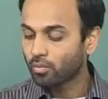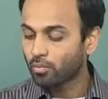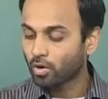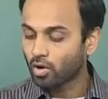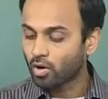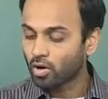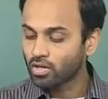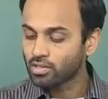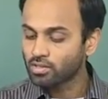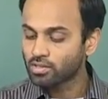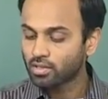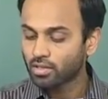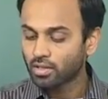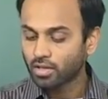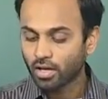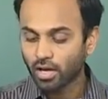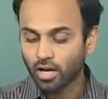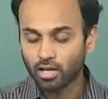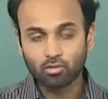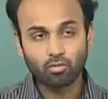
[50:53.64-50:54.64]
because
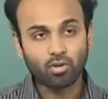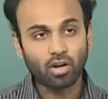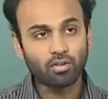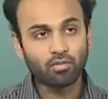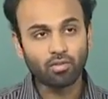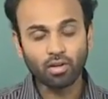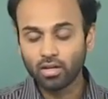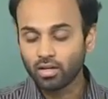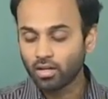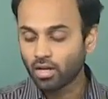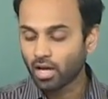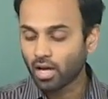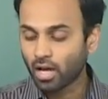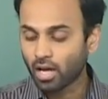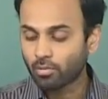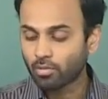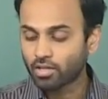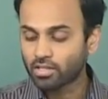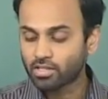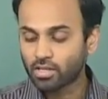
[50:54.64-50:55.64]
at Y1
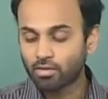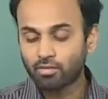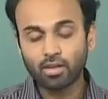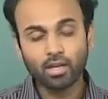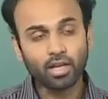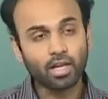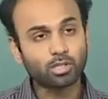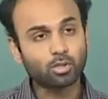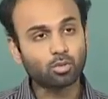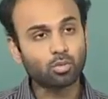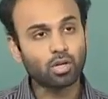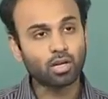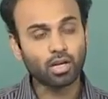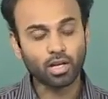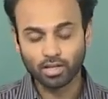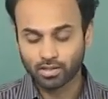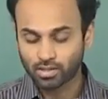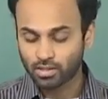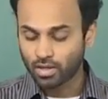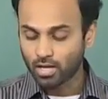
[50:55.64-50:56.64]
I am receiving
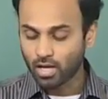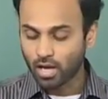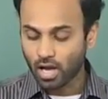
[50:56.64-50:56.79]
H1x,